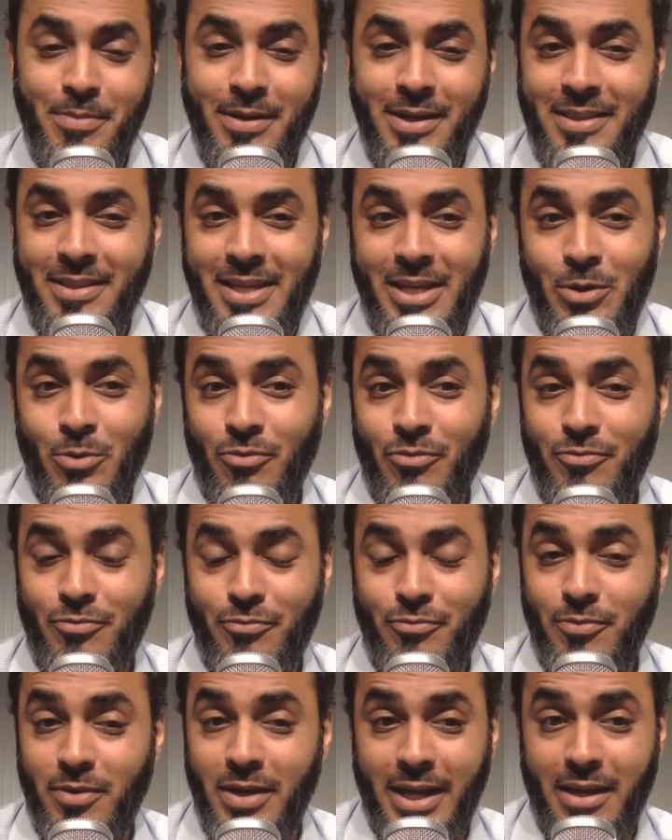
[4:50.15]
but they don't
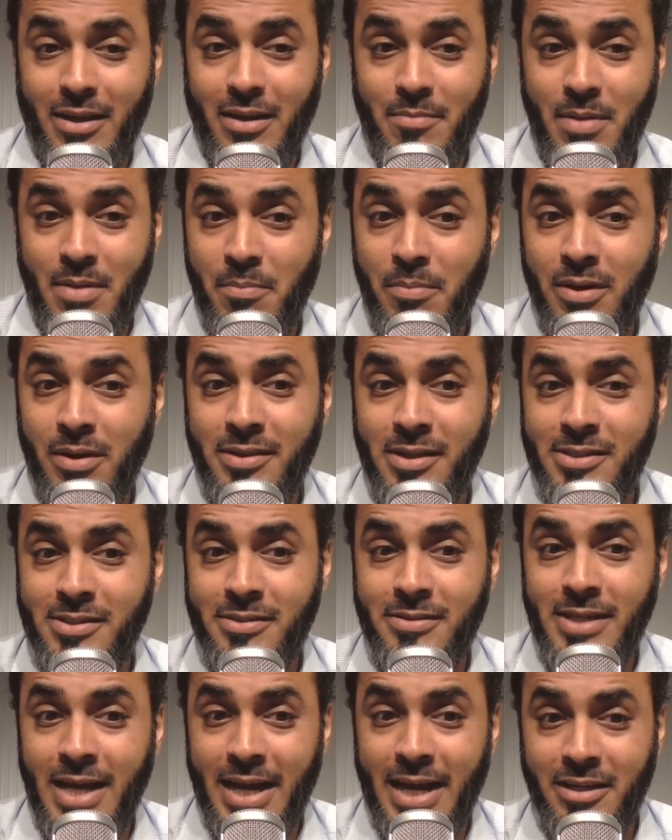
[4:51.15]
remember
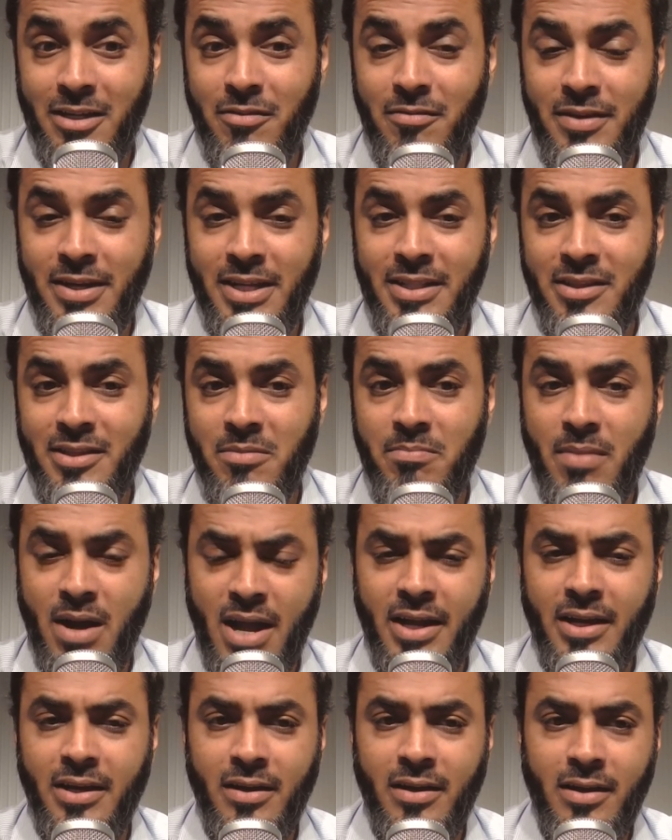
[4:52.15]
this actively in their
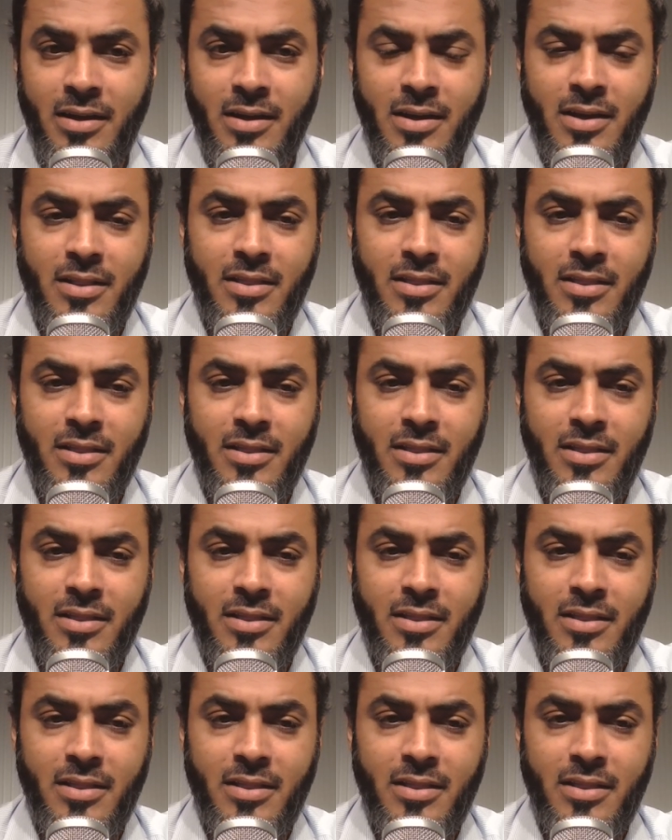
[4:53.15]
mind,